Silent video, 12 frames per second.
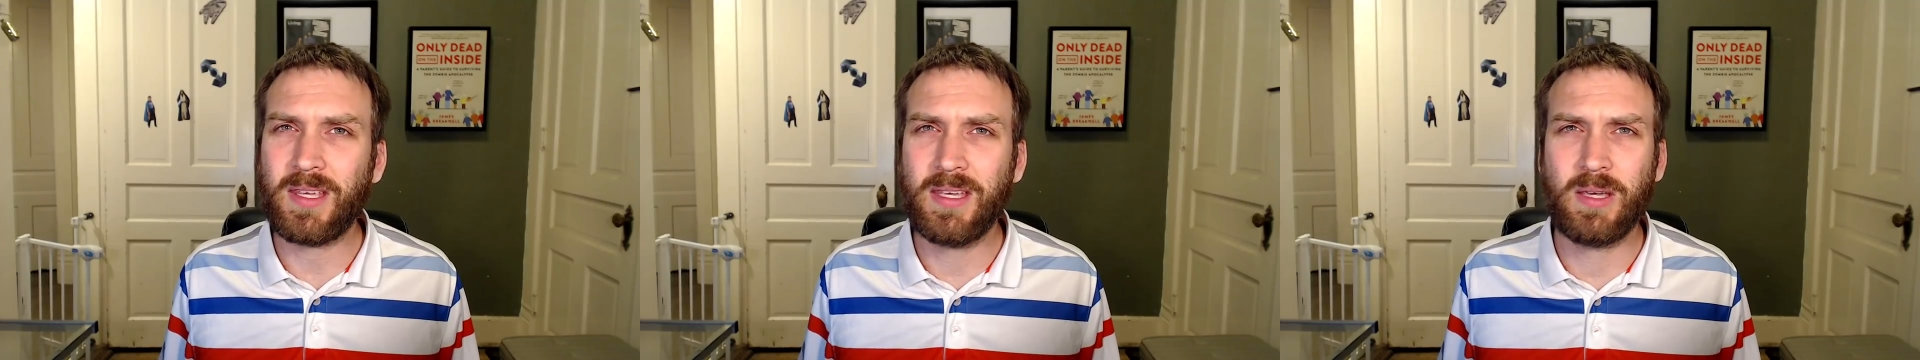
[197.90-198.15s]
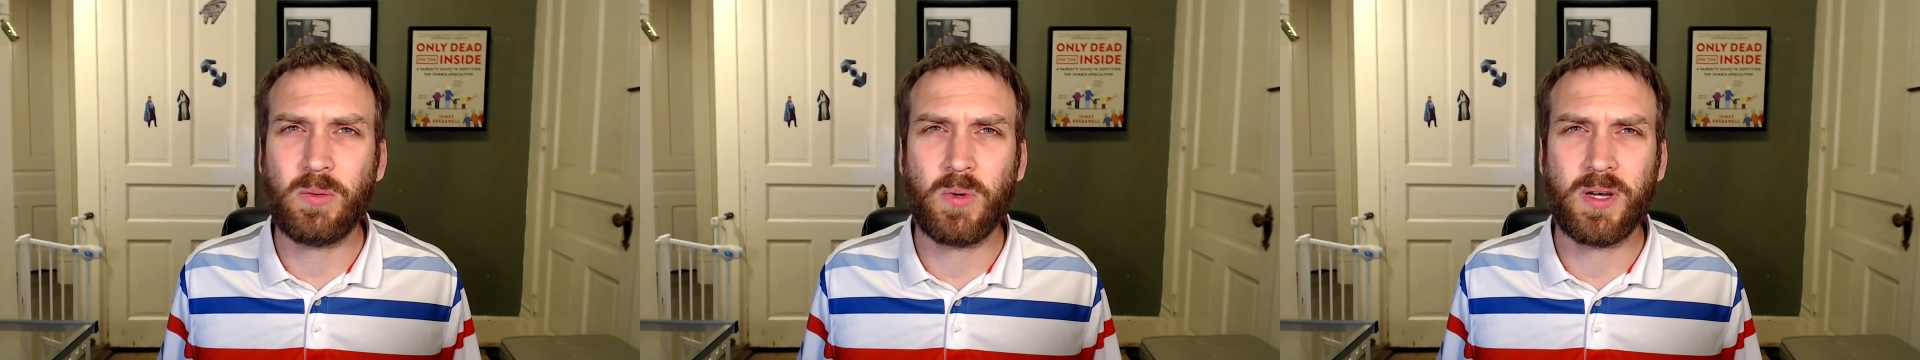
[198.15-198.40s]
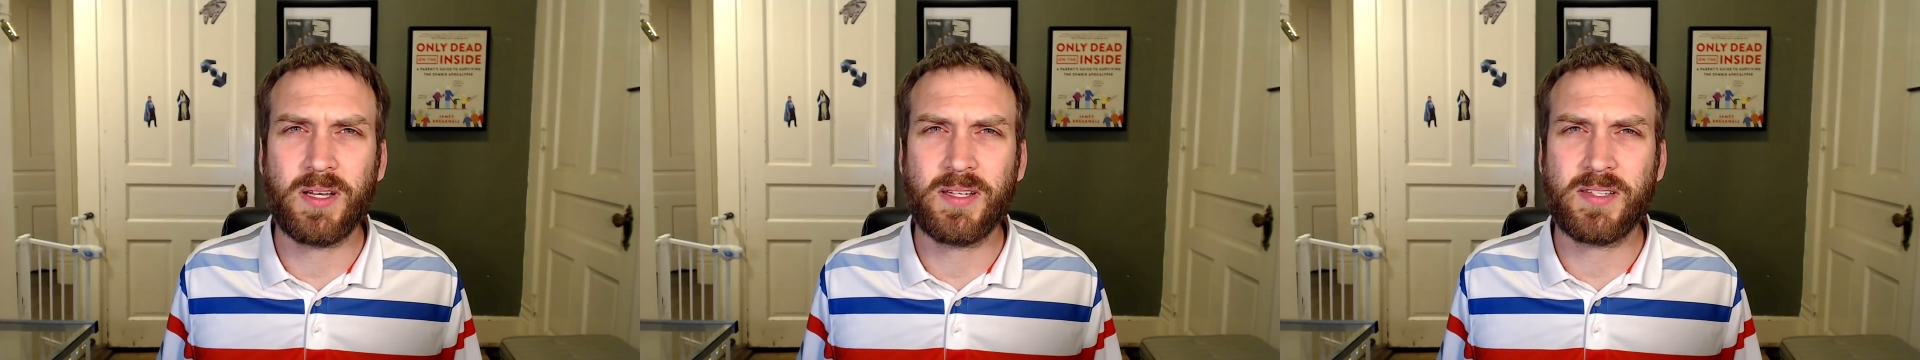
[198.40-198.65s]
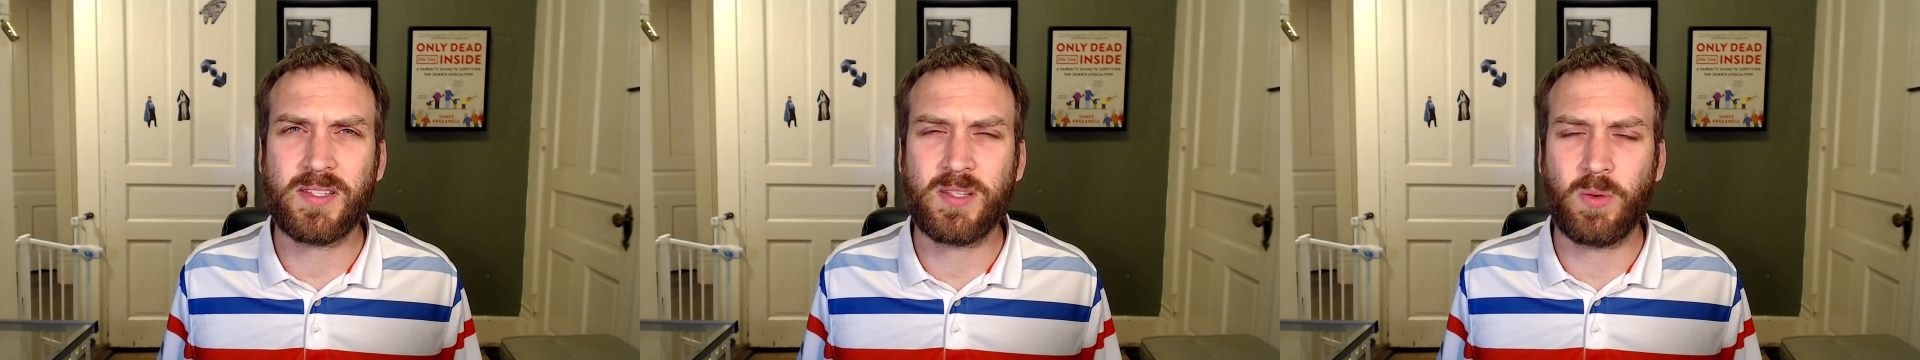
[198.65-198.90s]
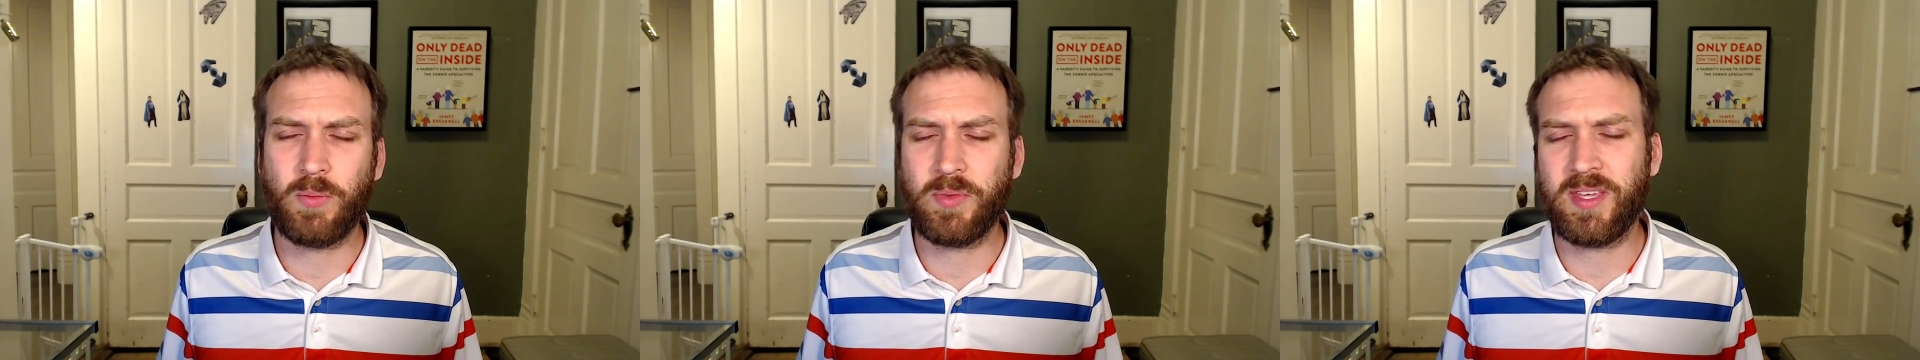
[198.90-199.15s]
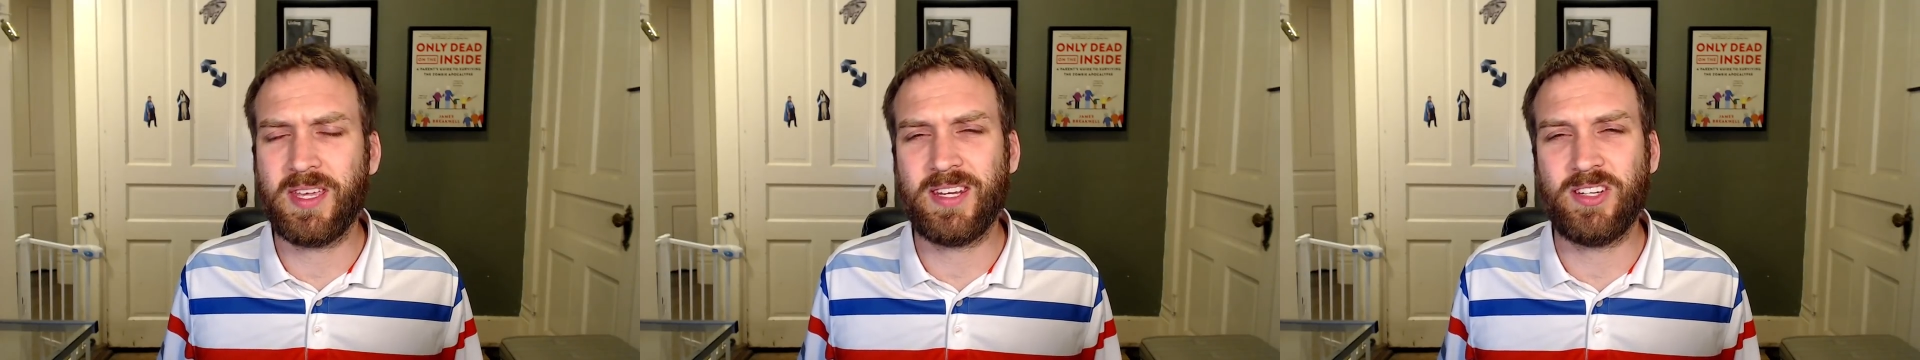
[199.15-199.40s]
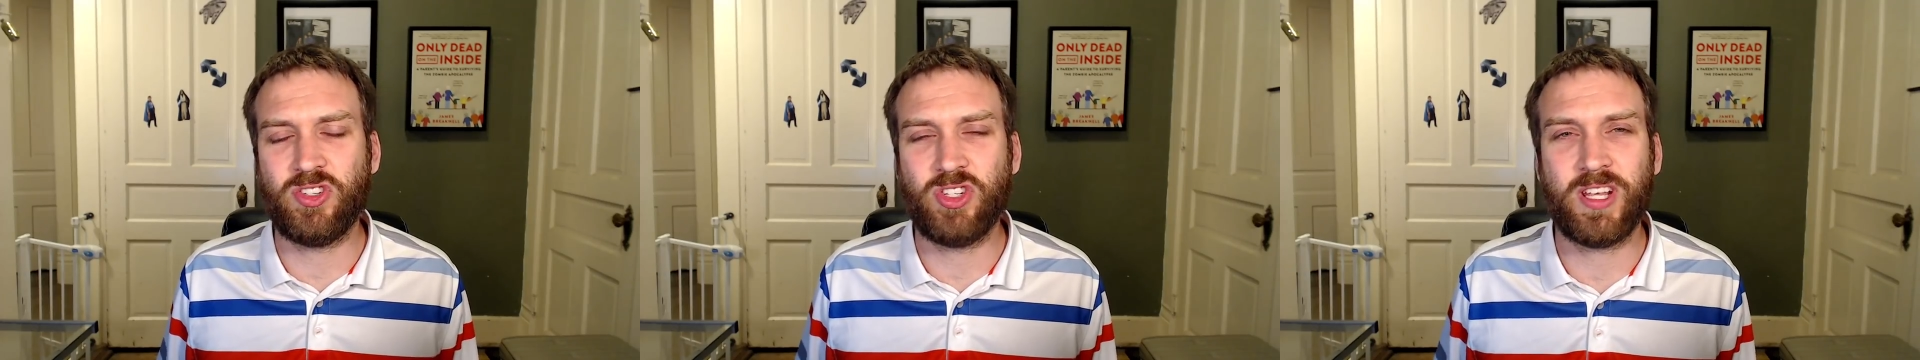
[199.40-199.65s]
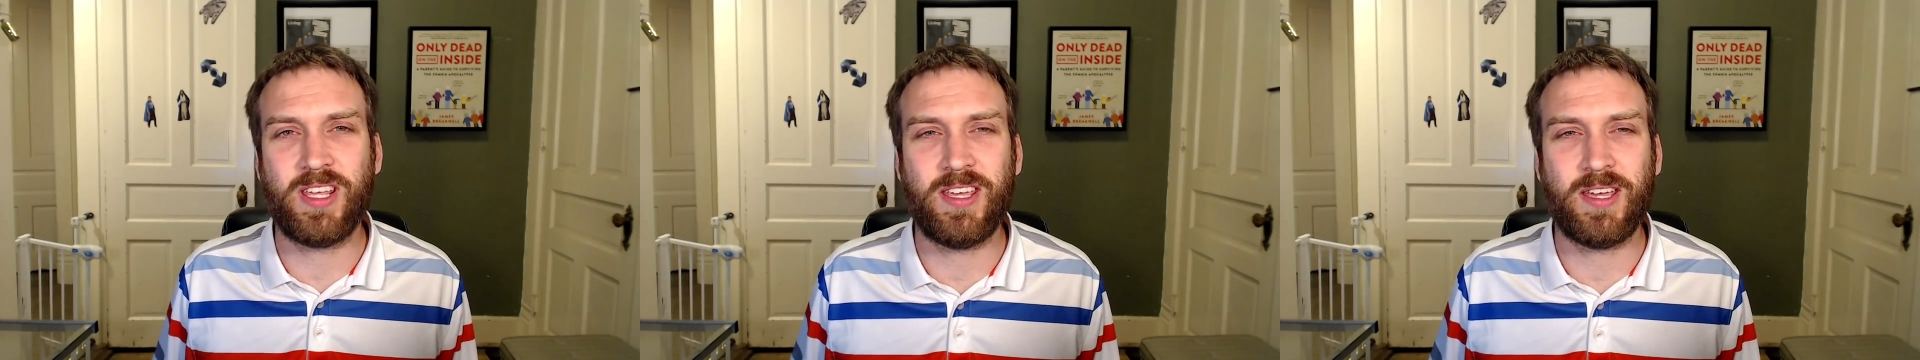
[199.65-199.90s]
it was the one with Getting
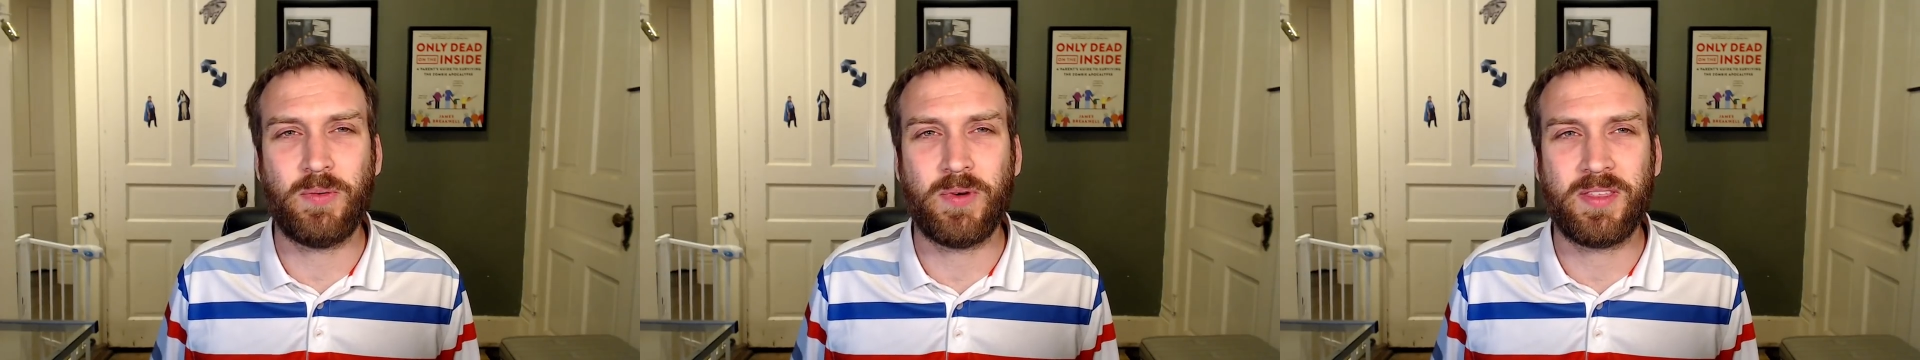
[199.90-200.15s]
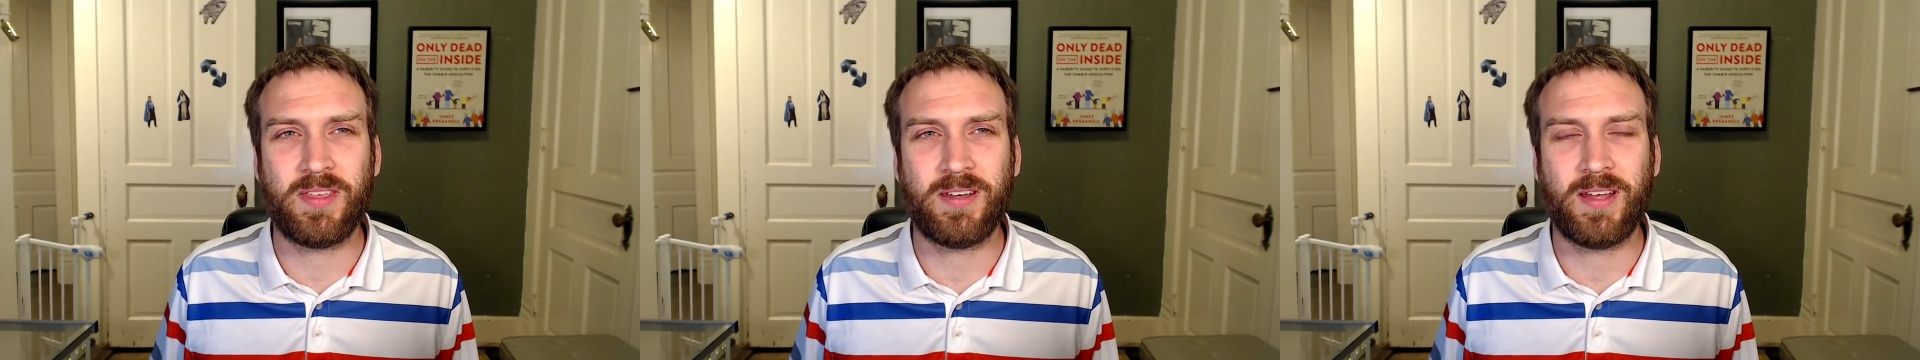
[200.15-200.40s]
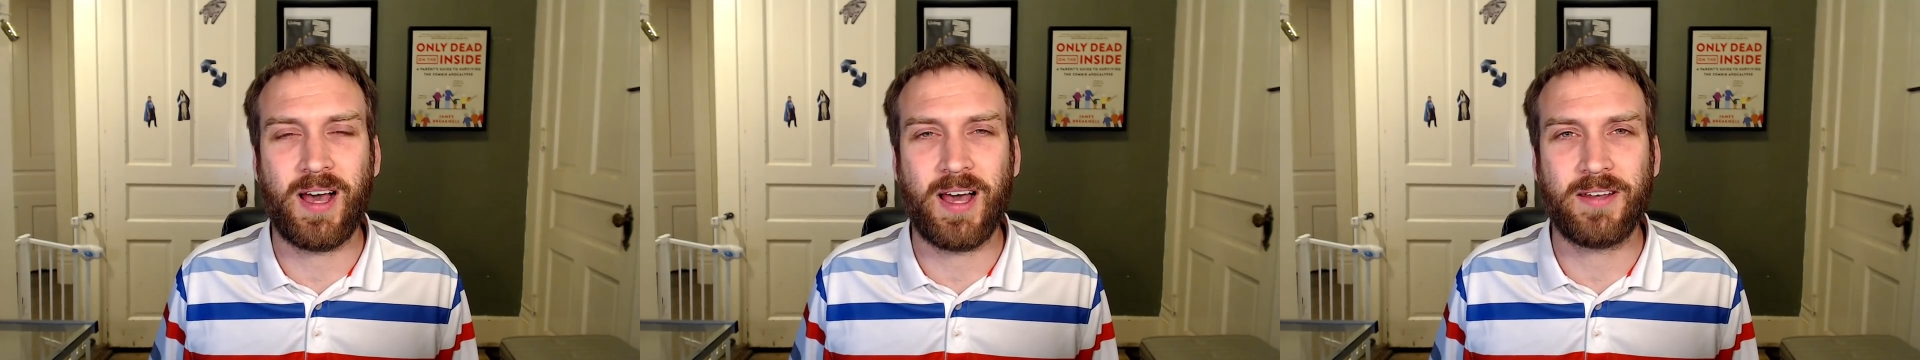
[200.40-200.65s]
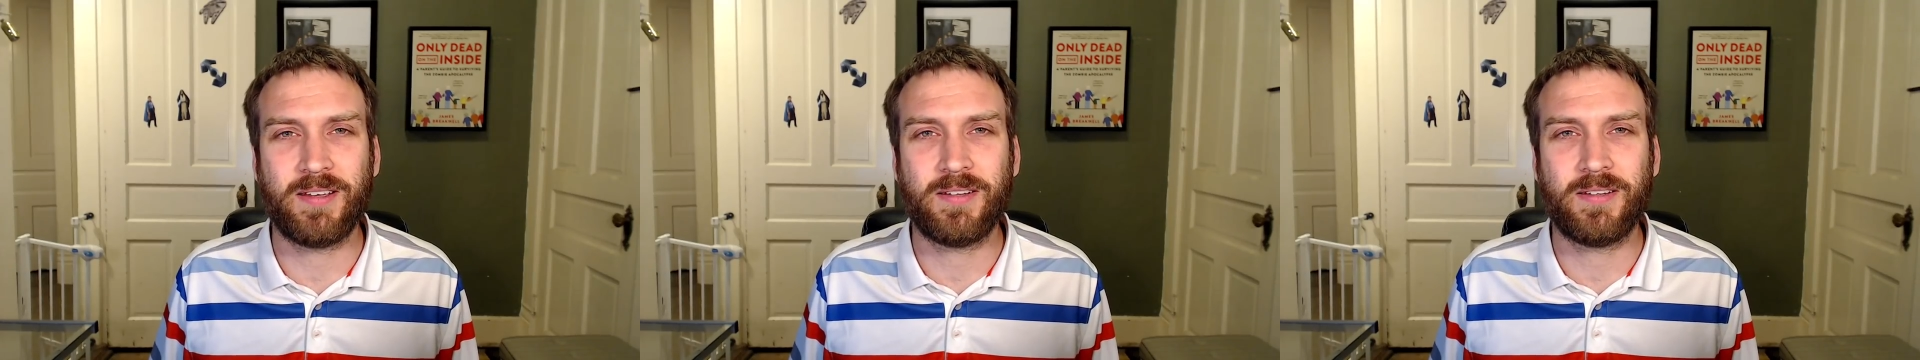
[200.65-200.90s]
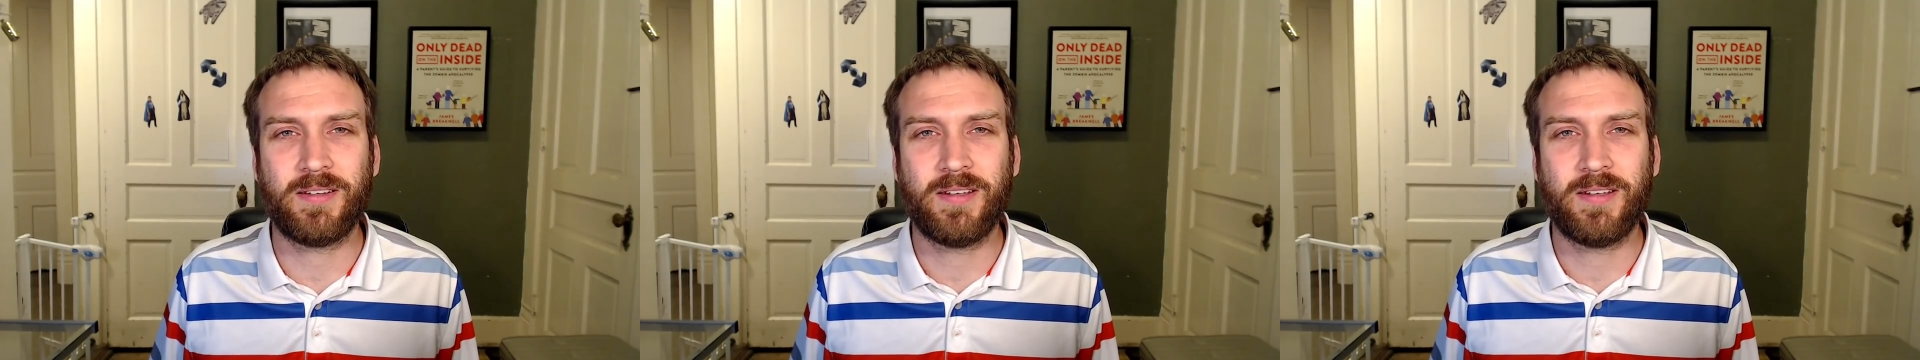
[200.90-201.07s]
Jiggy with it on it.